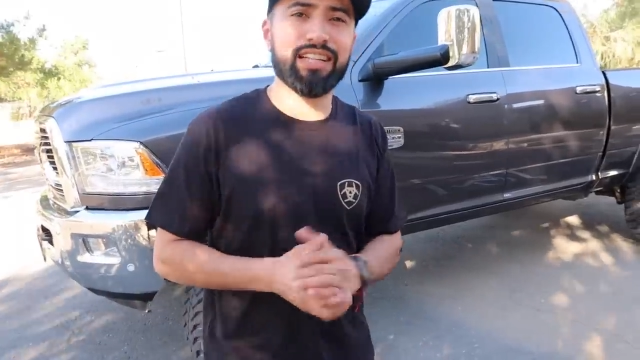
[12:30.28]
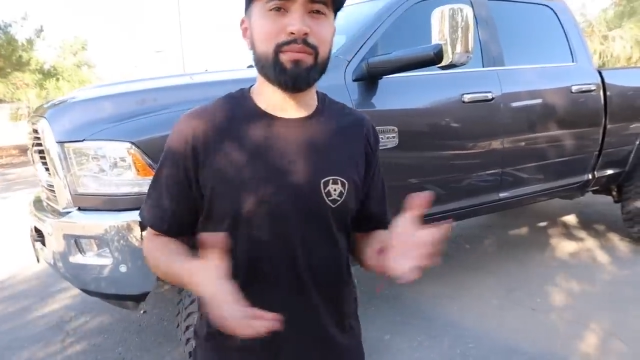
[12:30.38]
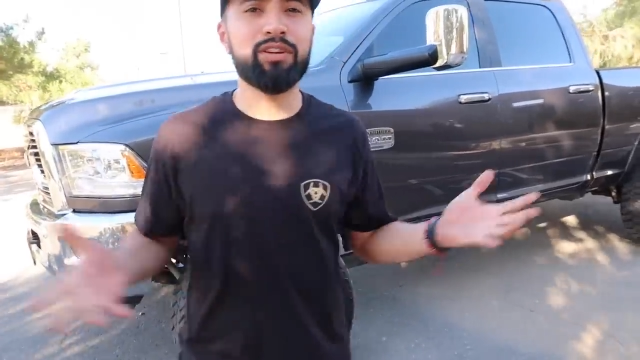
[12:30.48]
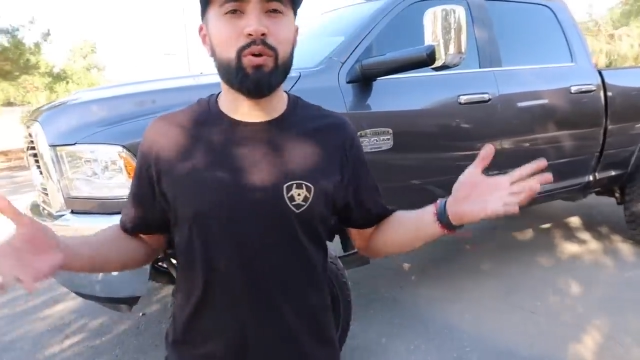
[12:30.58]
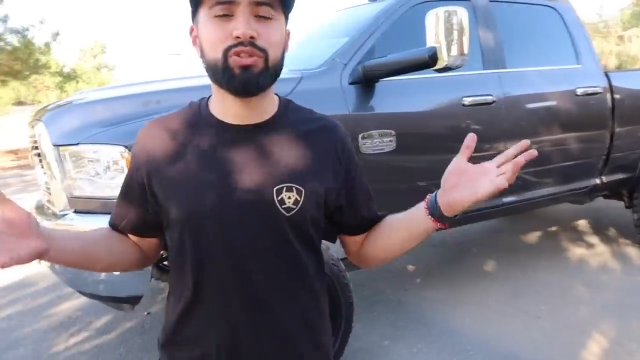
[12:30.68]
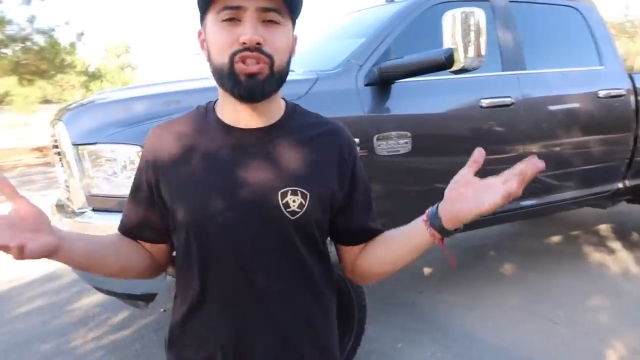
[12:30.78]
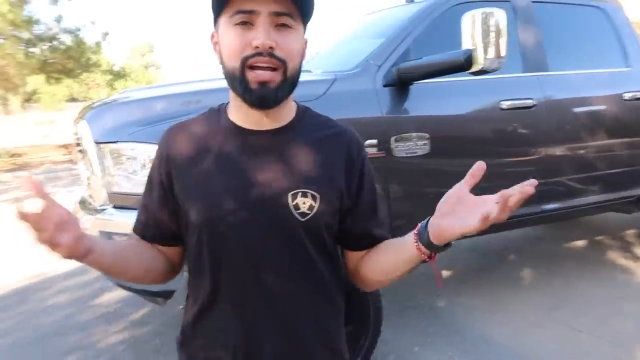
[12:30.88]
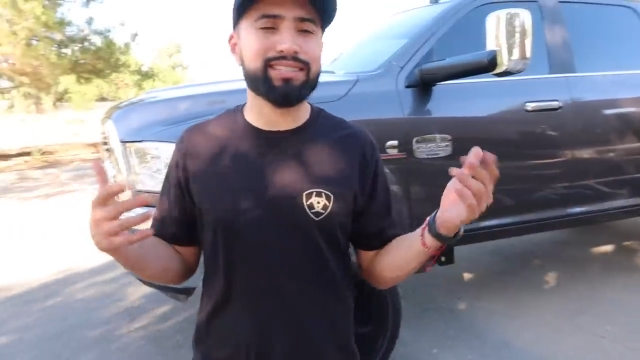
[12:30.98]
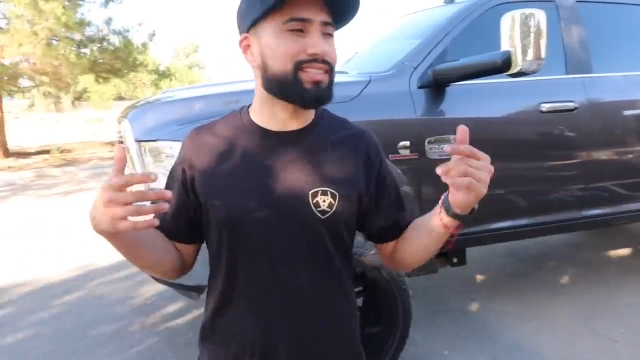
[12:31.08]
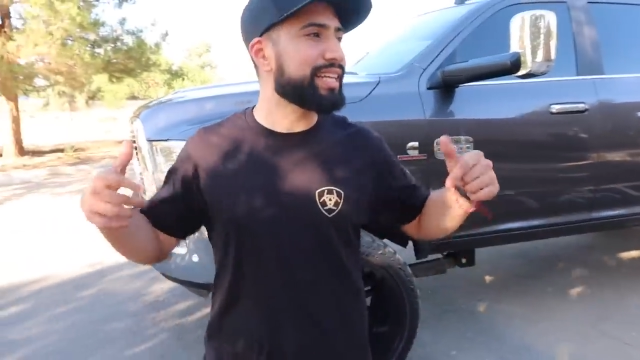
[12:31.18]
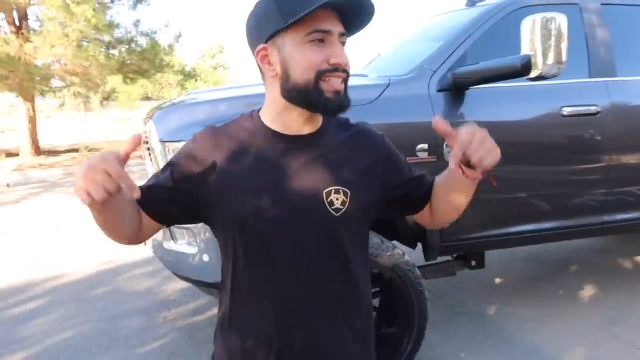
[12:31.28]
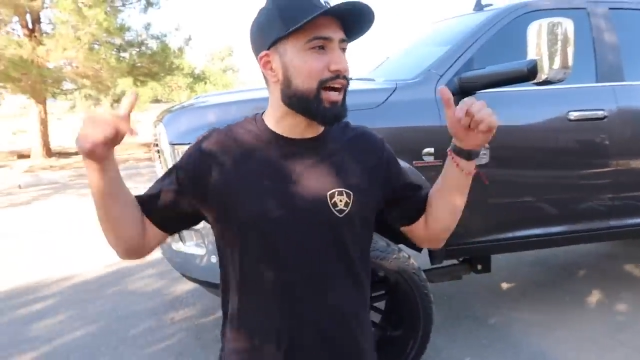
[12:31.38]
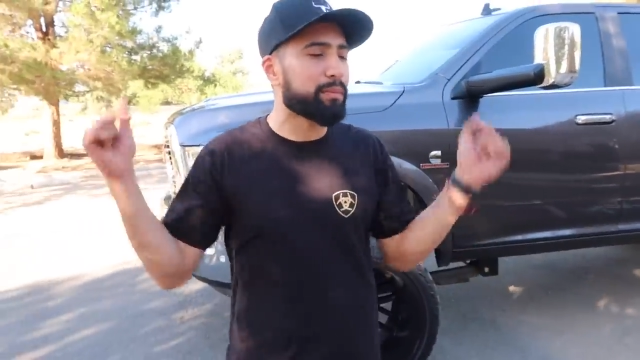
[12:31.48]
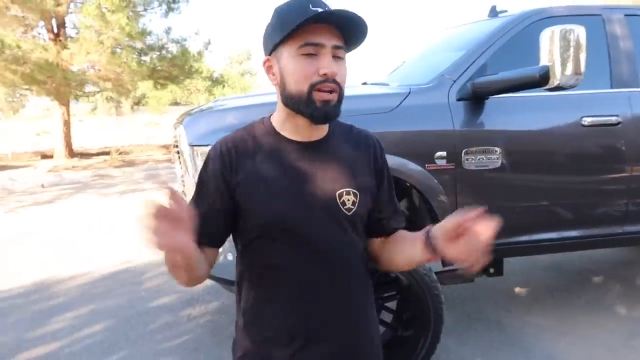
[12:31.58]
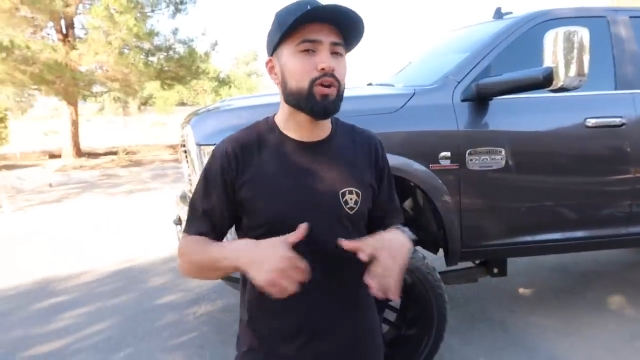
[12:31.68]
let me know what you guys think
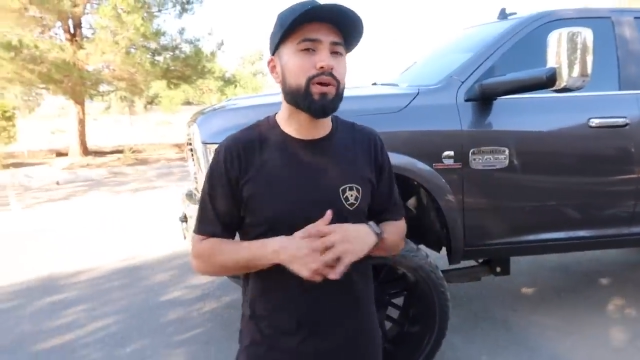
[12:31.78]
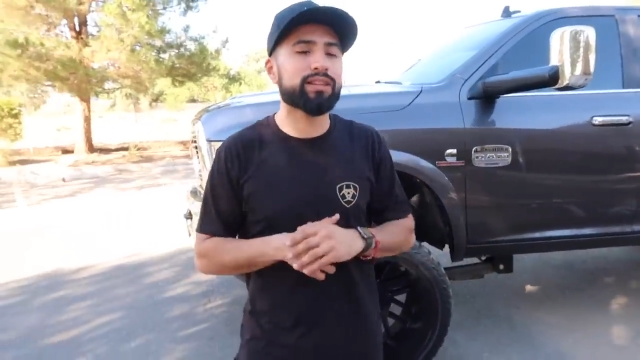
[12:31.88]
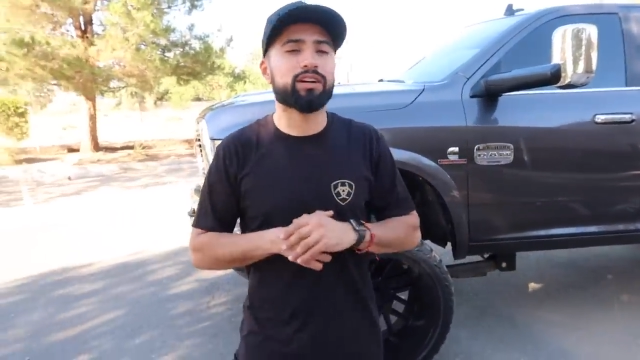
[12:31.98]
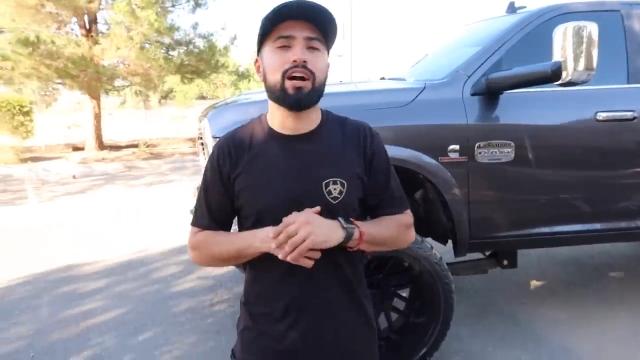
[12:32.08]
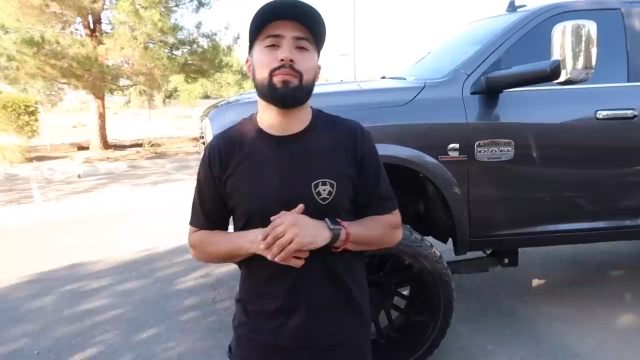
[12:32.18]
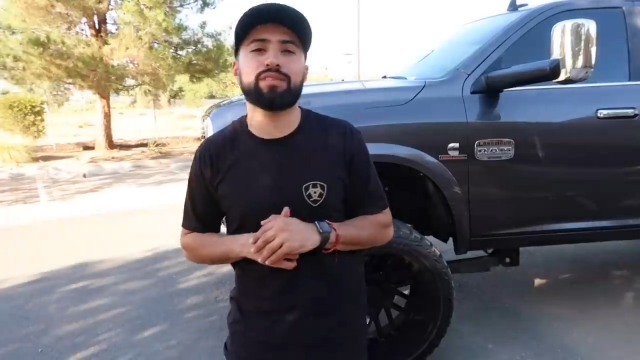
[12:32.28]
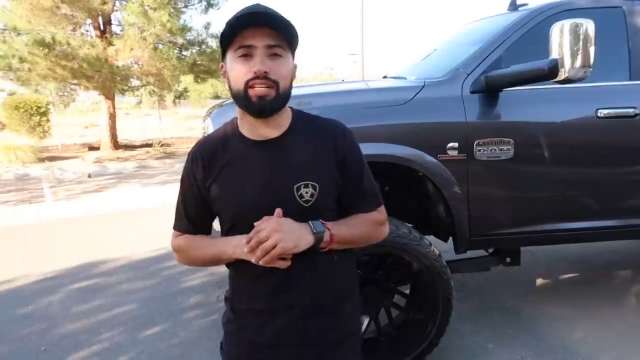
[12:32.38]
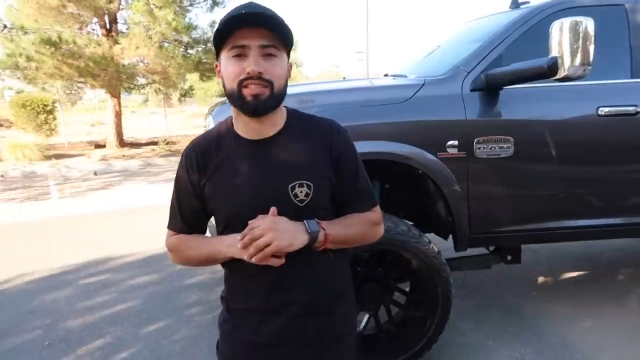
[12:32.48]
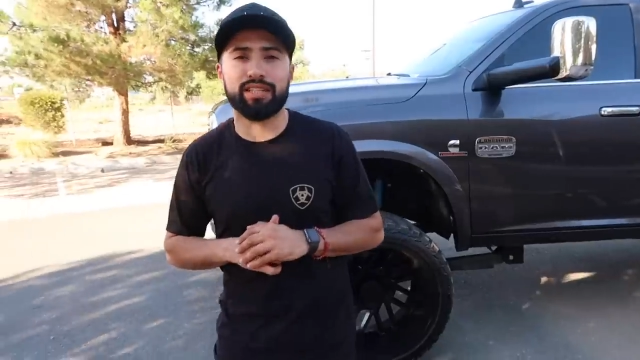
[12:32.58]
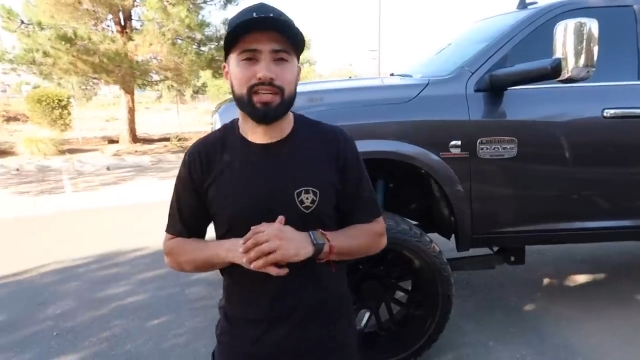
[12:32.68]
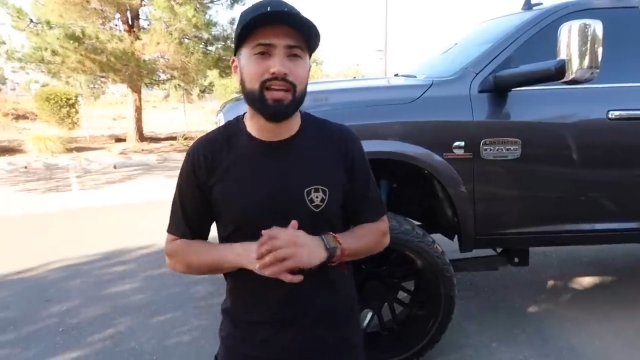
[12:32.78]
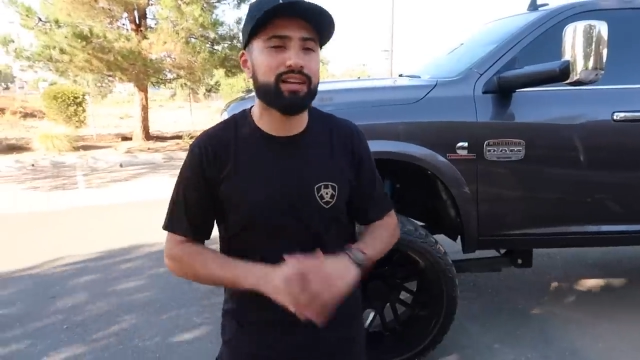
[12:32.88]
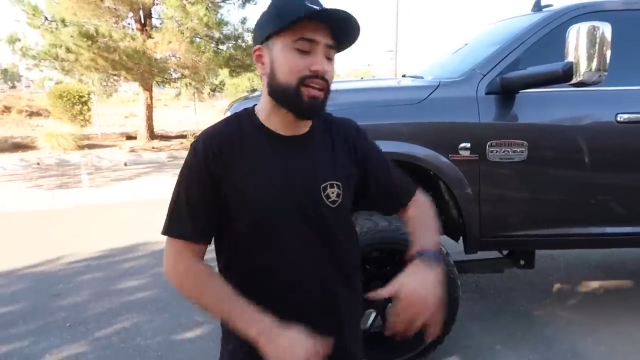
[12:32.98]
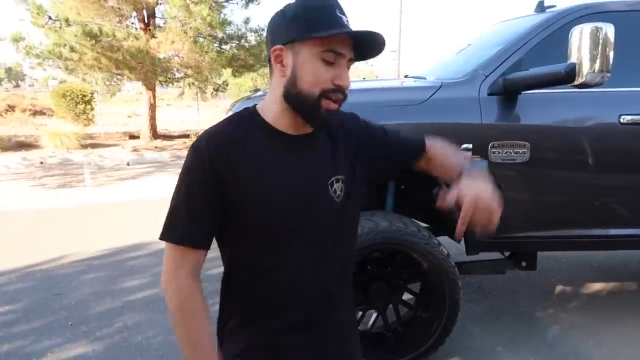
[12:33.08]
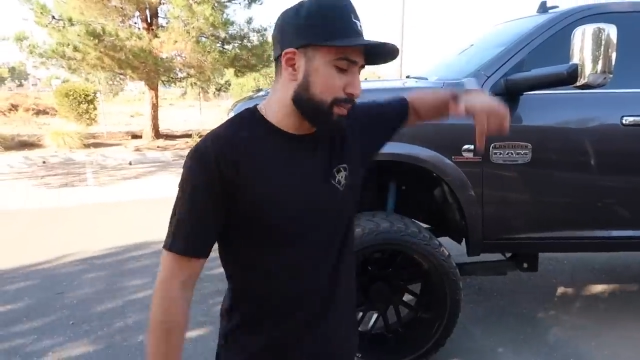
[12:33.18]
down below in the comment section. Again,
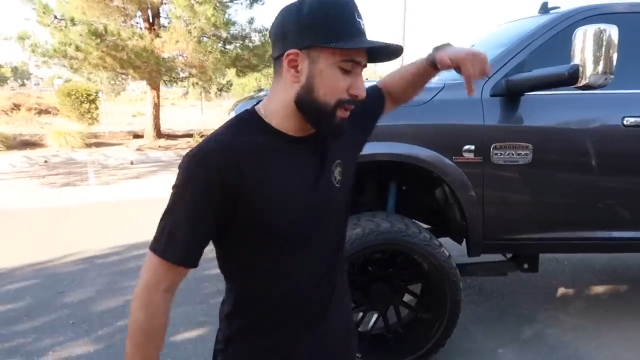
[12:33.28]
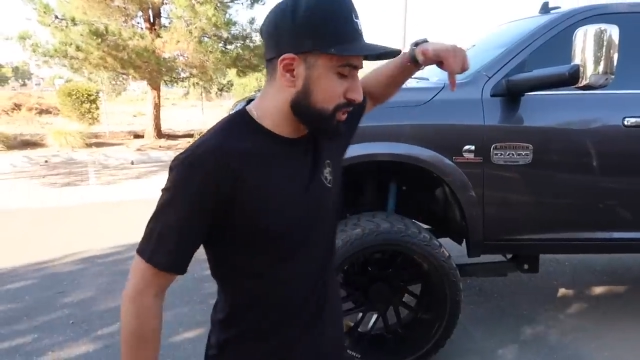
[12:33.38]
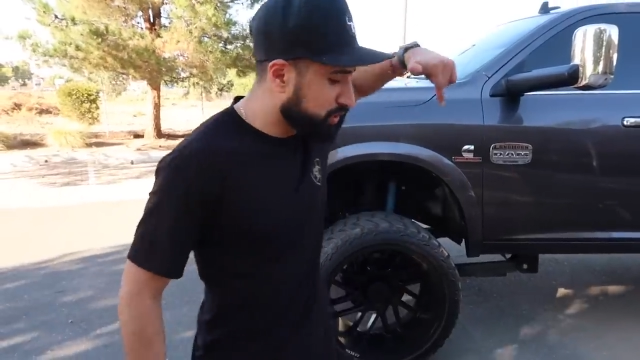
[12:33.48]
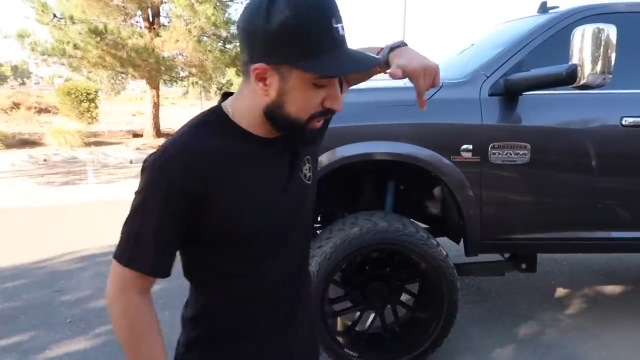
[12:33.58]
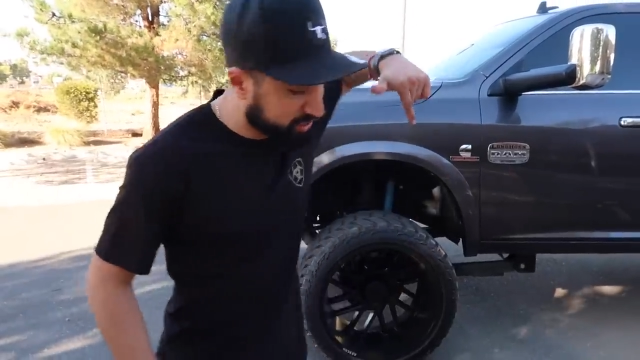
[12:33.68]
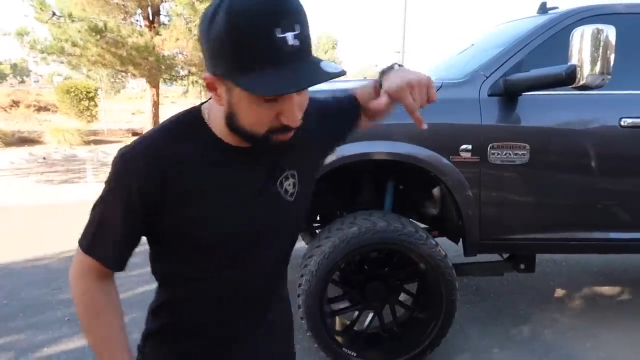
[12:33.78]
make sure you guys